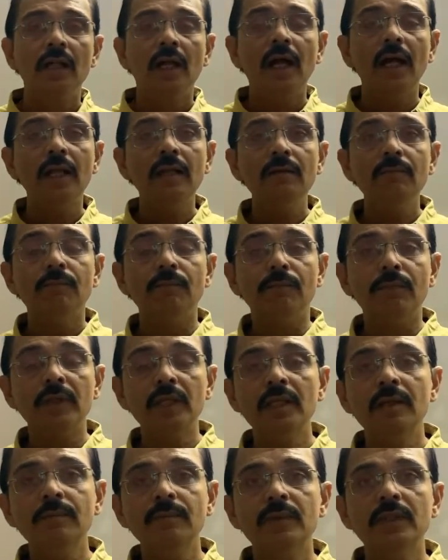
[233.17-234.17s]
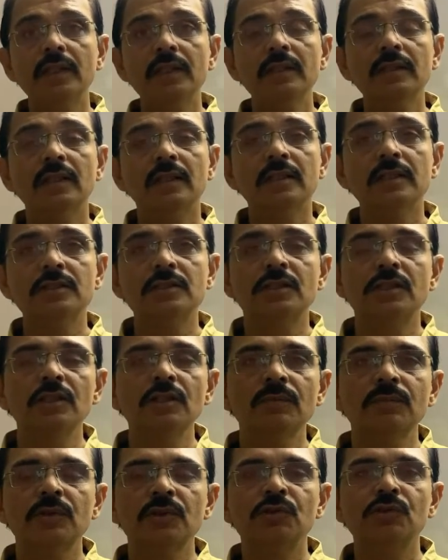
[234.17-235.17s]
and maybe the history
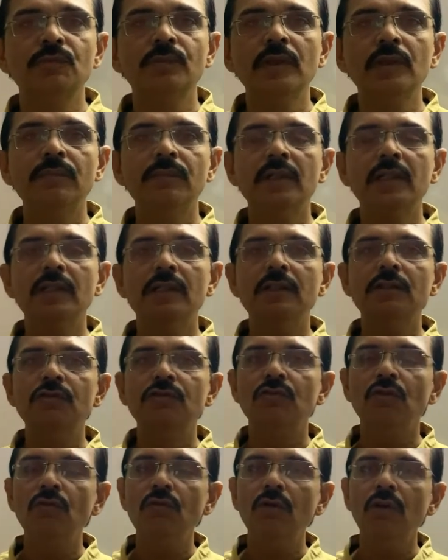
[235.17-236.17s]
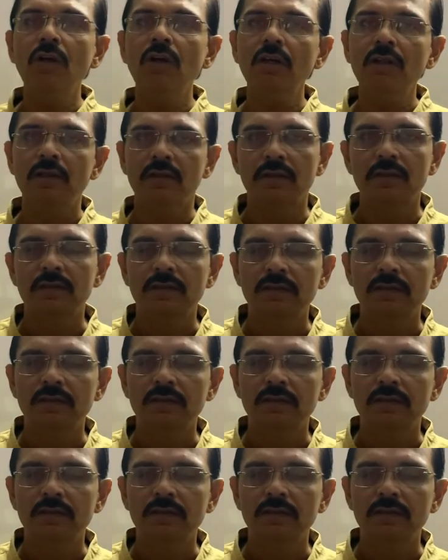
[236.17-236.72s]
of the human being is so long,